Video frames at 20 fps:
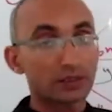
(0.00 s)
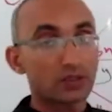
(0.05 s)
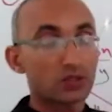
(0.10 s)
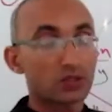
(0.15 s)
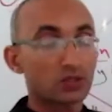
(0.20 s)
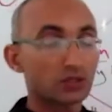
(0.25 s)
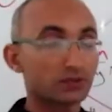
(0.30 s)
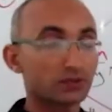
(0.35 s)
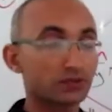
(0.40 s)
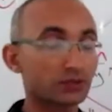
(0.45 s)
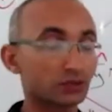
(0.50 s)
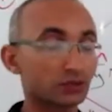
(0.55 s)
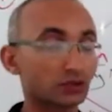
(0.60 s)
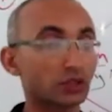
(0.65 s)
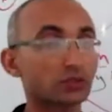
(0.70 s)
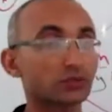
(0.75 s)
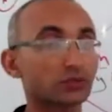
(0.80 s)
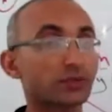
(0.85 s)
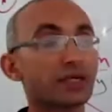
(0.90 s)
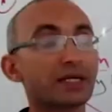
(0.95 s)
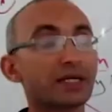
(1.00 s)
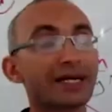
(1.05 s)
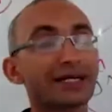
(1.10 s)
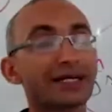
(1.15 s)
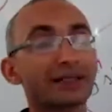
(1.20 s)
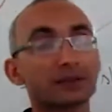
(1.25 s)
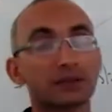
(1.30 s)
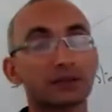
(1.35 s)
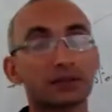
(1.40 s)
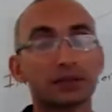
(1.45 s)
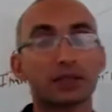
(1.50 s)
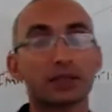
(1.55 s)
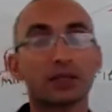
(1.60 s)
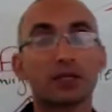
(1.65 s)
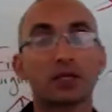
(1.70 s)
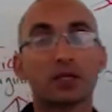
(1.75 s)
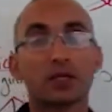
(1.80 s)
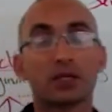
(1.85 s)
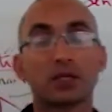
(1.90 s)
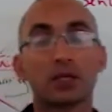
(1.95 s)
the first genre, and
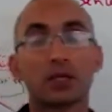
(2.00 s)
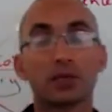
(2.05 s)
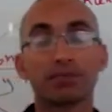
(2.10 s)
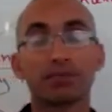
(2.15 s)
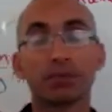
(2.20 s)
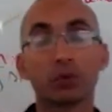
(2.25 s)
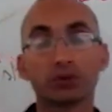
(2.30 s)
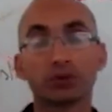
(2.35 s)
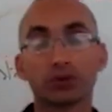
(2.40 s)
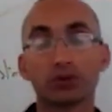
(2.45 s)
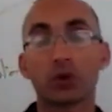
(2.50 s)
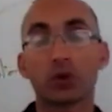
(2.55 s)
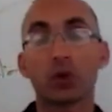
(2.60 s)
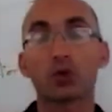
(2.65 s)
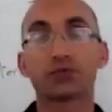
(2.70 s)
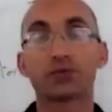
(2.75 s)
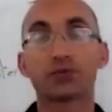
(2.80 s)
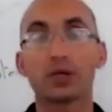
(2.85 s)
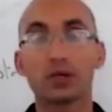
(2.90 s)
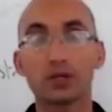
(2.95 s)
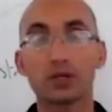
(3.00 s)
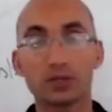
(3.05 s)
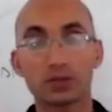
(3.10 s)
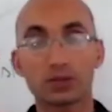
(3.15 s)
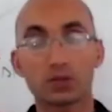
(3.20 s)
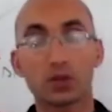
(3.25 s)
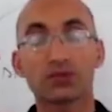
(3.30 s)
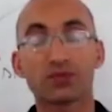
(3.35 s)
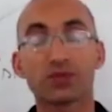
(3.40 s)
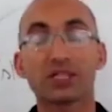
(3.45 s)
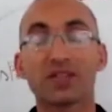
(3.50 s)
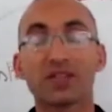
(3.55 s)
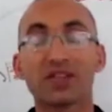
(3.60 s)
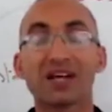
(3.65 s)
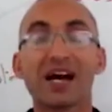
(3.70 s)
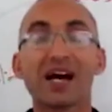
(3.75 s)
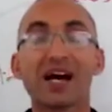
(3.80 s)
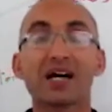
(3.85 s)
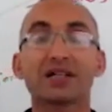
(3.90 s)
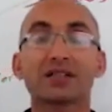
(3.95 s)
poetry or verse, we find they
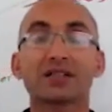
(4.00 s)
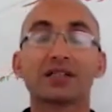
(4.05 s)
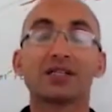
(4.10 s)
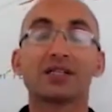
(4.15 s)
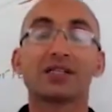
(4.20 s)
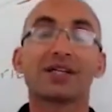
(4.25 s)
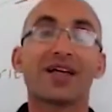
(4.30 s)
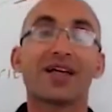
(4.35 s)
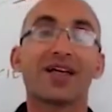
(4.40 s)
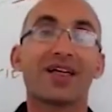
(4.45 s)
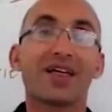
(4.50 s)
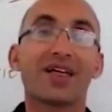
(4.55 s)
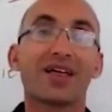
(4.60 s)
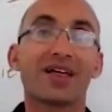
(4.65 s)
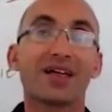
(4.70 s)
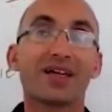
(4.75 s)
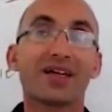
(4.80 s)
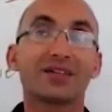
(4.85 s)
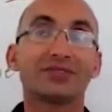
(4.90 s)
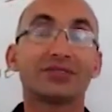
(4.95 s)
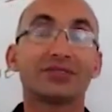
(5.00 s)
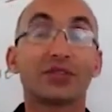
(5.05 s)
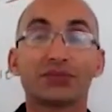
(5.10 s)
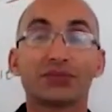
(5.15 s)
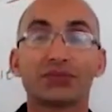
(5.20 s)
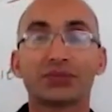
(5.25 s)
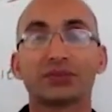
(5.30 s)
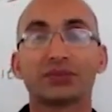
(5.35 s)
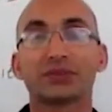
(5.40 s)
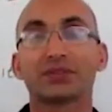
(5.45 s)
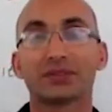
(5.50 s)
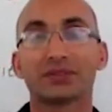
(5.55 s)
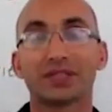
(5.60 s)
are different.